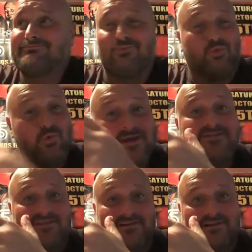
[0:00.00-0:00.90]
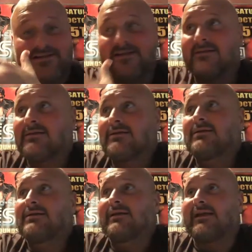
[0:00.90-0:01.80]
recently,
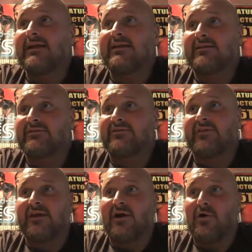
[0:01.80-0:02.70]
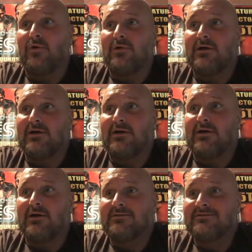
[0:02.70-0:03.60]
is the whole, I'm